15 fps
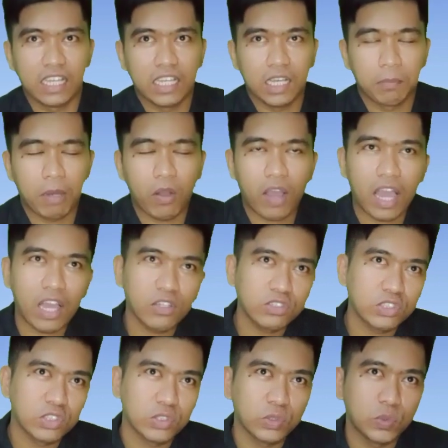about how
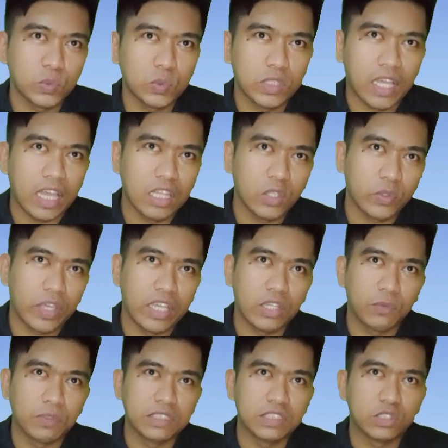to allocate
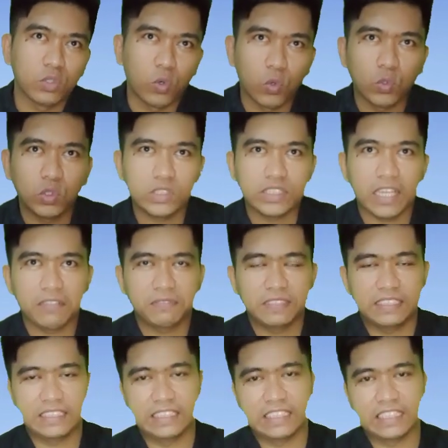resource
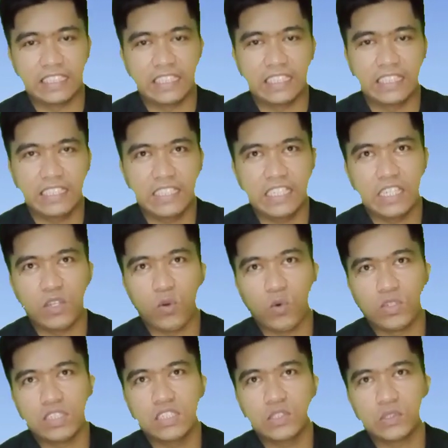efficiently in
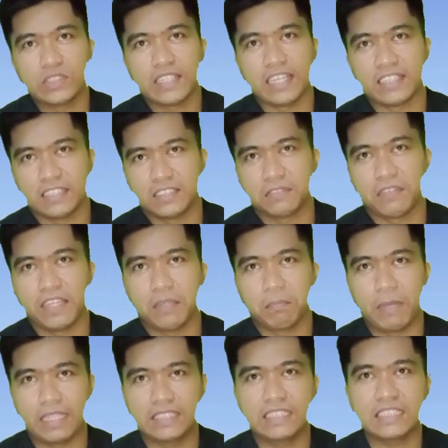order to satisfy
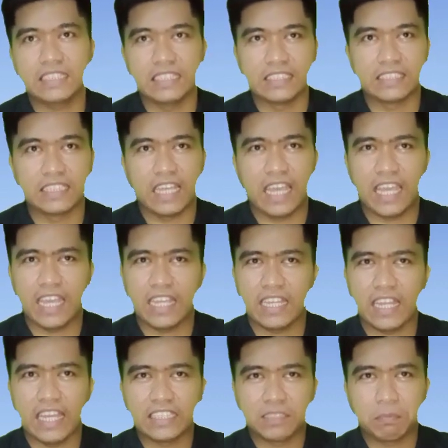basic needs
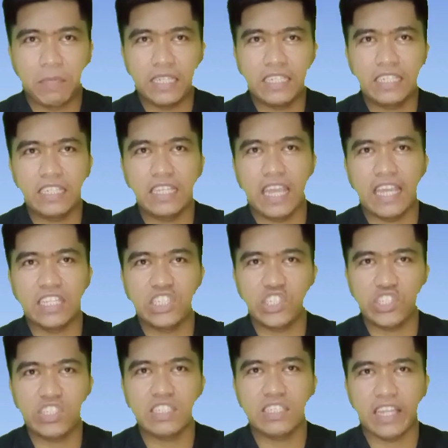and as many
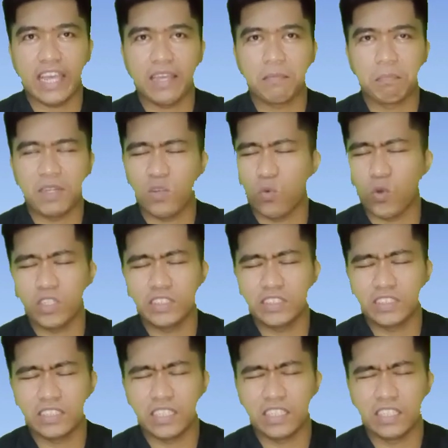additional
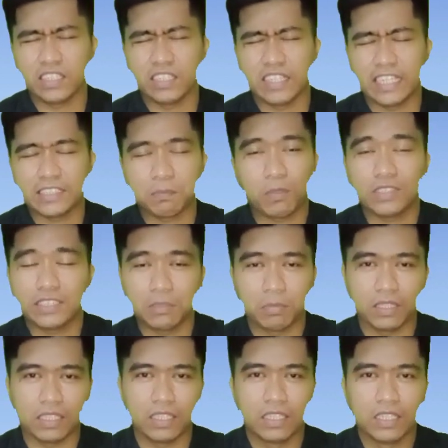wants as
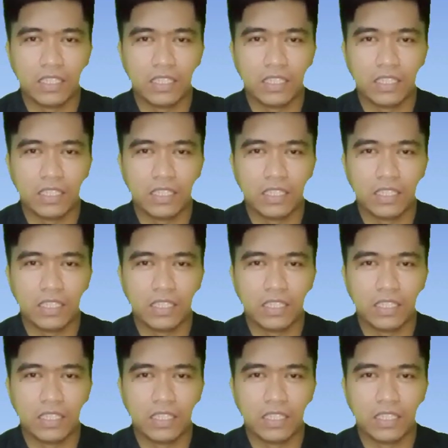possible.